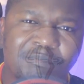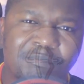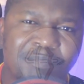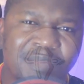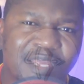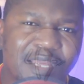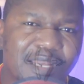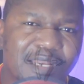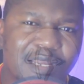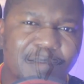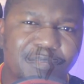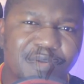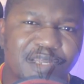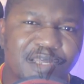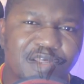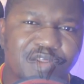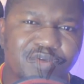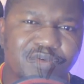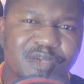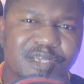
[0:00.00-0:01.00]
be an
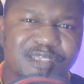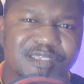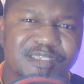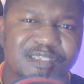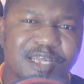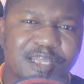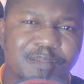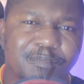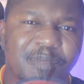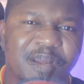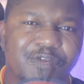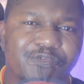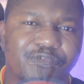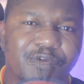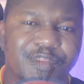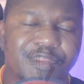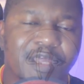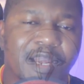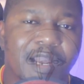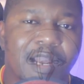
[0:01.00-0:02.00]
application as such, but
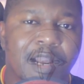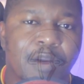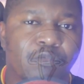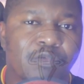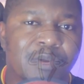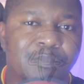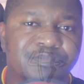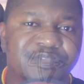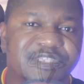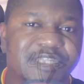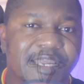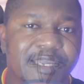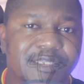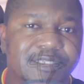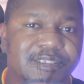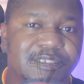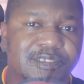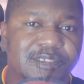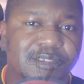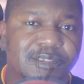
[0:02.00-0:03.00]
rather a
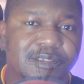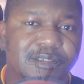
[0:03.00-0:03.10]
website,